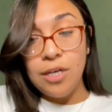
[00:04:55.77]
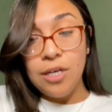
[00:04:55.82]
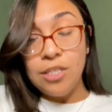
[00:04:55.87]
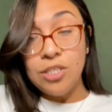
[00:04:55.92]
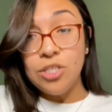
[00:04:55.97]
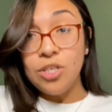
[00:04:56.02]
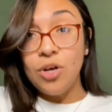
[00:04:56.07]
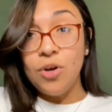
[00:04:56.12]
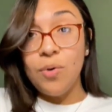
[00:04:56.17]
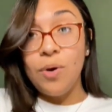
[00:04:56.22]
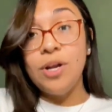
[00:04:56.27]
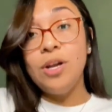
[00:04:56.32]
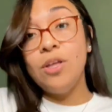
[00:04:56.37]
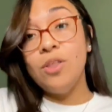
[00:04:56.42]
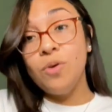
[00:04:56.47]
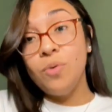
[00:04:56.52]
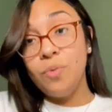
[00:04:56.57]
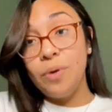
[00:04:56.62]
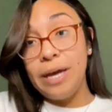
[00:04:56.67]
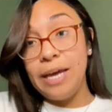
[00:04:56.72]
So
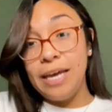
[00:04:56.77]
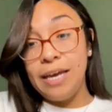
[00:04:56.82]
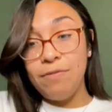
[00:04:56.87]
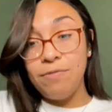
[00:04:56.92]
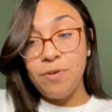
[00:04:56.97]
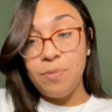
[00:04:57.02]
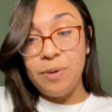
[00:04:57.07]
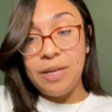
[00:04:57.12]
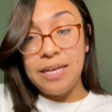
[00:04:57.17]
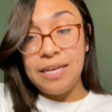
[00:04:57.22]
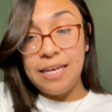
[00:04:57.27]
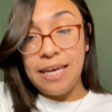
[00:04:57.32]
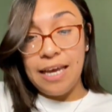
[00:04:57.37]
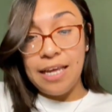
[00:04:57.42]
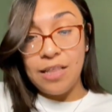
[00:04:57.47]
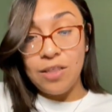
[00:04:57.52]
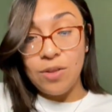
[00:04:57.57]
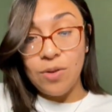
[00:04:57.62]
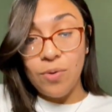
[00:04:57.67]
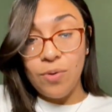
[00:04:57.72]
another way for me to
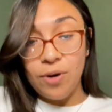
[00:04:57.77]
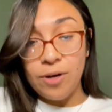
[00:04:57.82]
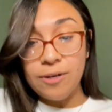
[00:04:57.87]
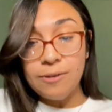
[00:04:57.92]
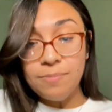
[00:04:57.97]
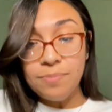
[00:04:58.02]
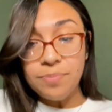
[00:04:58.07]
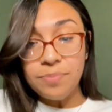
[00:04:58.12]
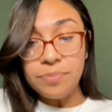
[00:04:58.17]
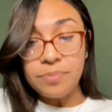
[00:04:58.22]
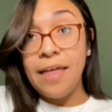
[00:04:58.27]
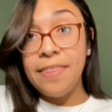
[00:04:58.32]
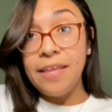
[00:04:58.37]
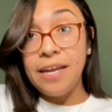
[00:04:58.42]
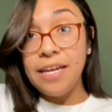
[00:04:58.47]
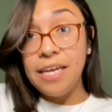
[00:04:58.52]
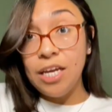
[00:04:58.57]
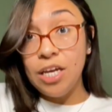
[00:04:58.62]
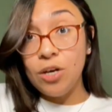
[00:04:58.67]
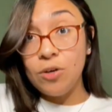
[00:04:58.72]
gain lore. And
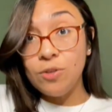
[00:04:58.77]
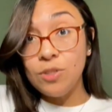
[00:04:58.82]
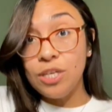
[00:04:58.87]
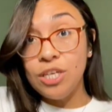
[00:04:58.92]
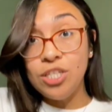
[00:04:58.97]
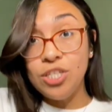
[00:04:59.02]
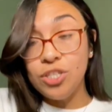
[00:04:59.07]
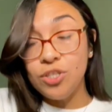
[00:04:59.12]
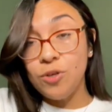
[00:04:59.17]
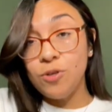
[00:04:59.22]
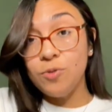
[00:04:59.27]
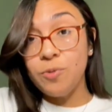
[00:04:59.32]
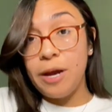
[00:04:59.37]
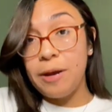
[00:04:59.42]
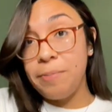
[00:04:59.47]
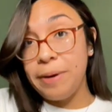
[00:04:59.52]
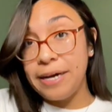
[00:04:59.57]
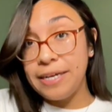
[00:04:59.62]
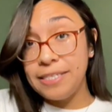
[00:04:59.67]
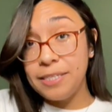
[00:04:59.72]
then he just goes
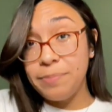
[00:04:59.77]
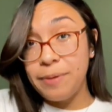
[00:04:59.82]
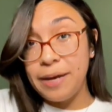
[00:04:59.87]
right back to my